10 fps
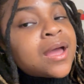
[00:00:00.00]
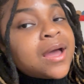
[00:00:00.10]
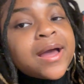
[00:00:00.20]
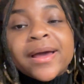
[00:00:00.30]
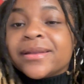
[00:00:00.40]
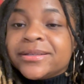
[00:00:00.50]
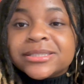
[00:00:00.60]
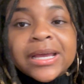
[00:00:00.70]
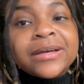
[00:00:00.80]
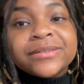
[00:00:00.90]
I'll let
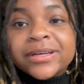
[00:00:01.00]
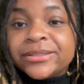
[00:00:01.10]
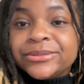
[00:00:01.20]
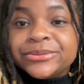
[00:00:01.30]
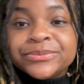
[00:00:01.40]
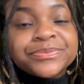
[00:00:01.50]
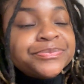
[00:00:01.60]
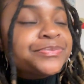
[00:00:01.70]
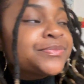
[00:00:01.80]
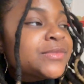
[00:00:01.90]
y'all know
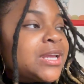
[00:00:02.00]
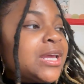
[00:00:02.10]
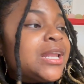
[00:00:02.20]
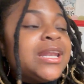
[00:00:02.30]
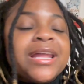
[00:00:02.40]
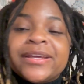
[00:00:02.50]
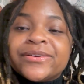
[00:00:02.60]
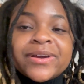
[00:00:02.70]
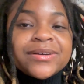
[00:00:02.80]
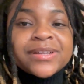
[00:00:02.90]

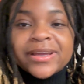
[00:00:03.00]
later on.